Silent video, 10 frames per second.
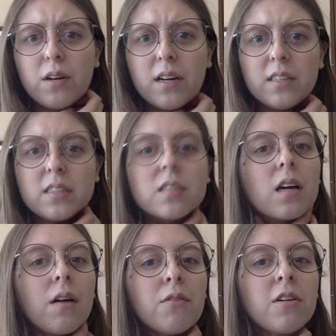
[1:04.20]
when I
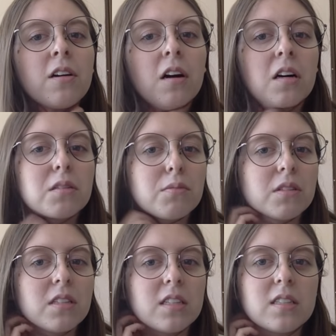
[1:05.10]
discovered
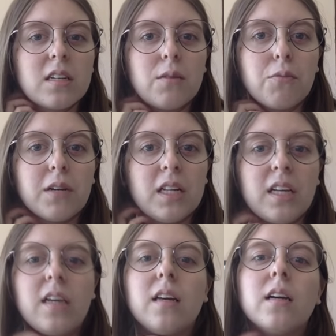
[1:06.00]
osmosis, it
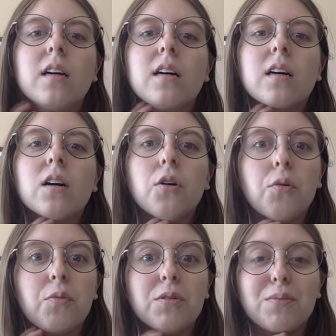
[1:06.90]
really
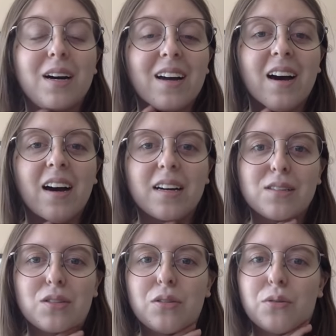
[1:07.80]
opened my
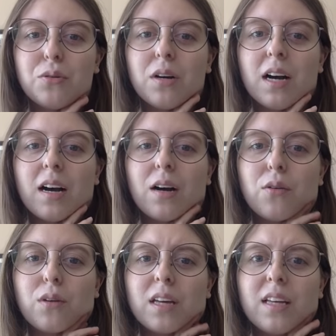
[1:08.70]
eyes to
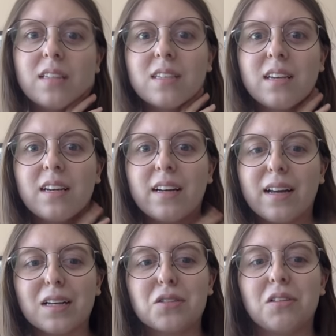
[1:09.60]
how easy it
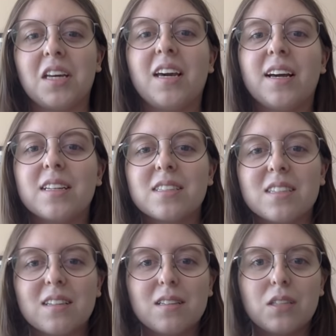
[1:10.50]
actually
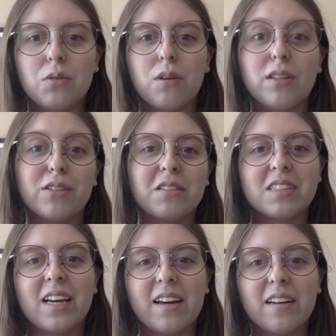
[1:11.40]
is to
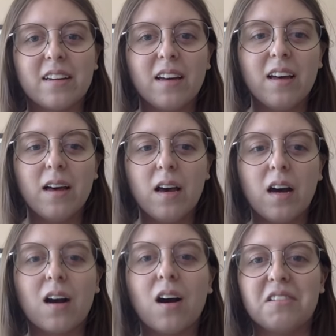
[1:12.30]
understand
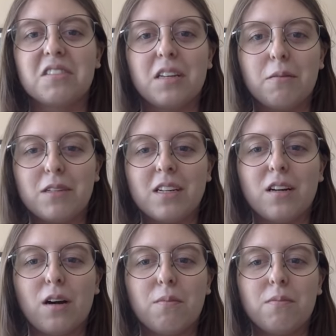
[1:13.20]
a concept and
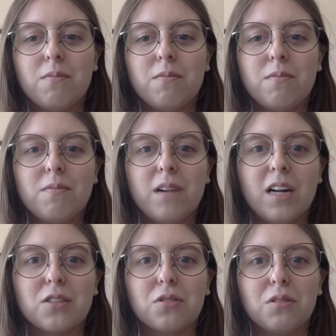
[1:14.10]
not
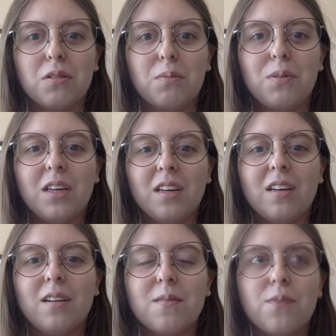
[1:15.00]
actually
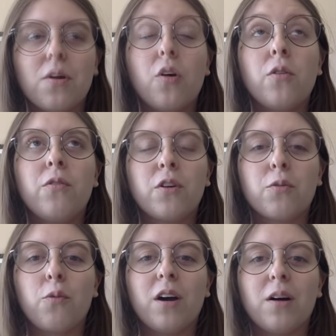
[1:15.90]
be
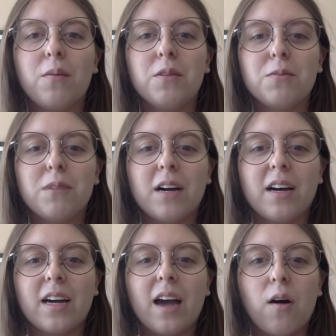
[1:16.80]
overwhelmed
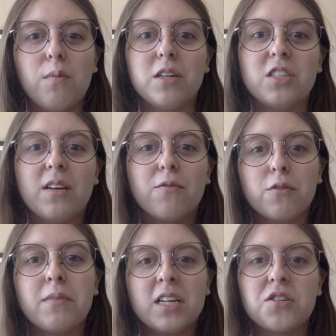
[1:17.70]
by how much
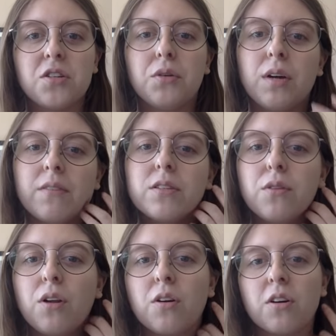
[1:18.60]
information you have
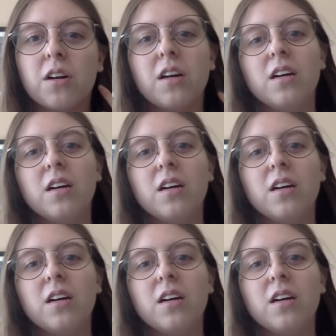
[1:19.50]
to learn.